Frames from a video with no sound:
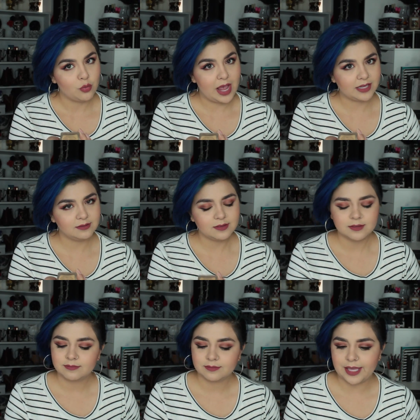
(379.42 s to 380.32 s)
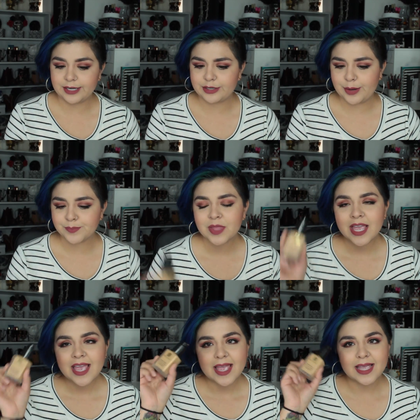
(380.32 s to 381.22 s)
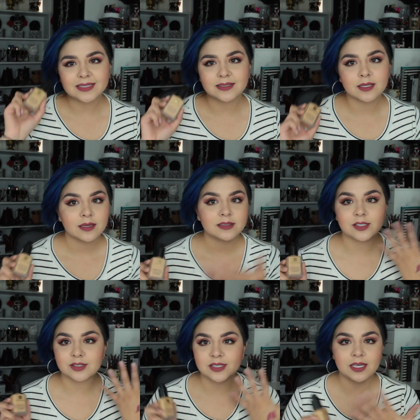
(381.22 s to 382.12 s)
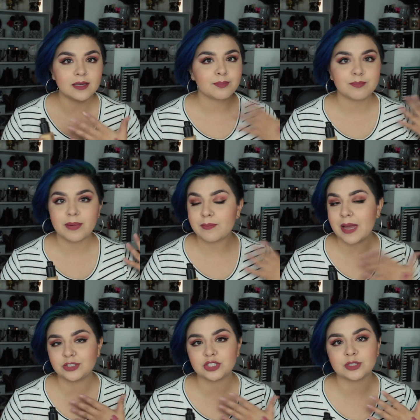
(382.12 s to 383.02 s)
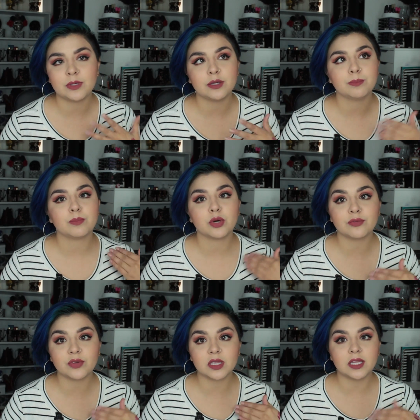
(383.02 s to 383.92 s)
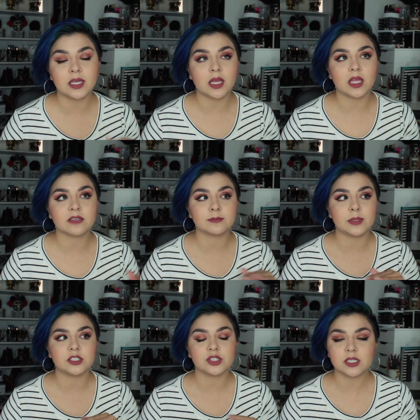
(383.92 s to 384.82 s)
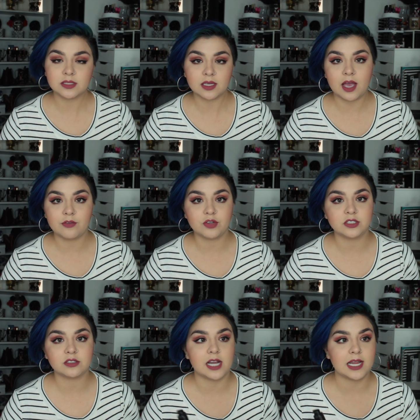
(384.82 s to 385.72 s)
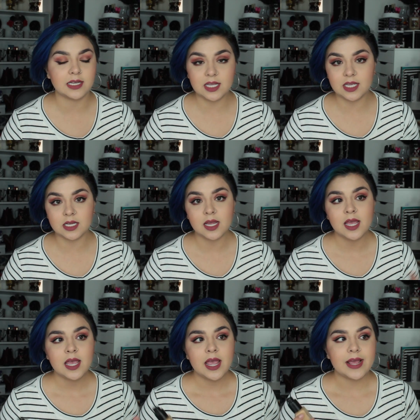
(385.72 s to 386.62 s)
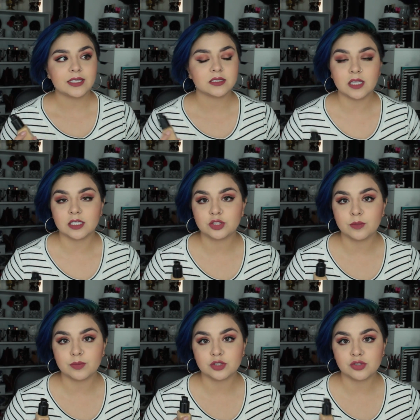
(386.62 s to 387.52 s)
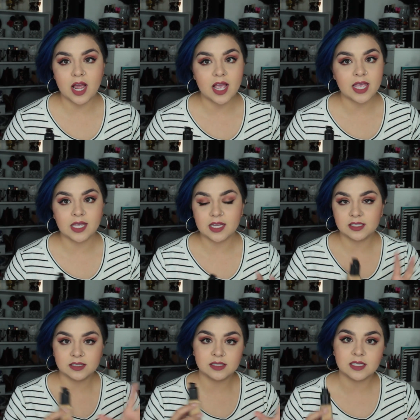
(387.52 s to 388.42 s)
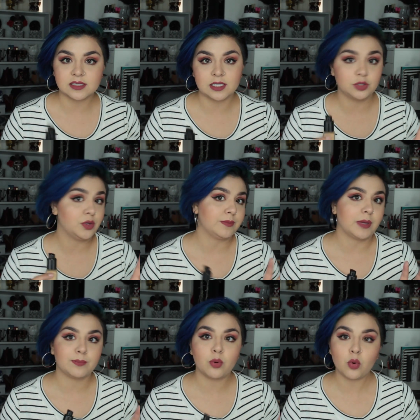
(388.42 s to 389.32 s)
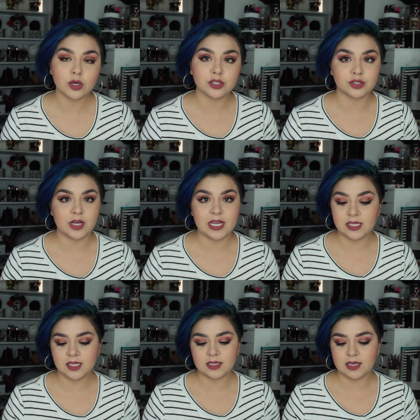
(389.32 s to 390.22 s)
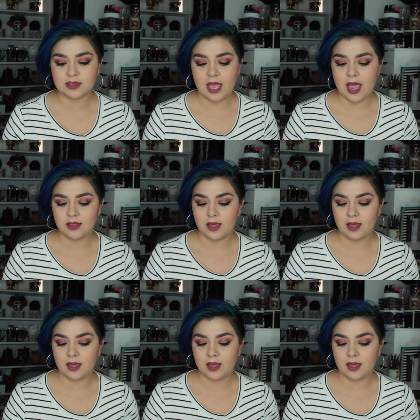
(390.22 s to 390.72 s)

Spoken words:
I don't know. It seriously matches me perfectly. It gives me just the coverage that I need. It's not super drying. It doesn't accentuate my pores or anything like that.